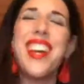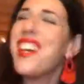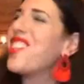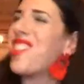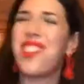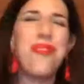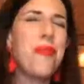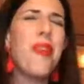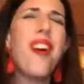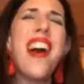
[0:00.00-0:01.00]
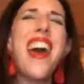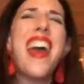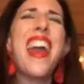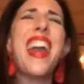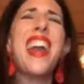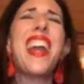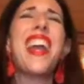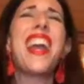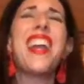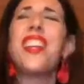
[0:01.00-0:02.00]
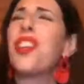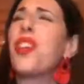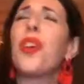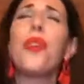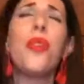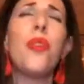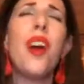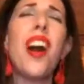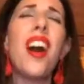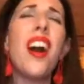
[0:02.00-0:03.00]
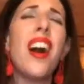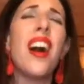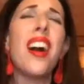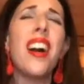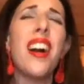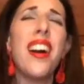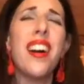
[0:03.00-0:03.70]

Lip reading: just the way you are.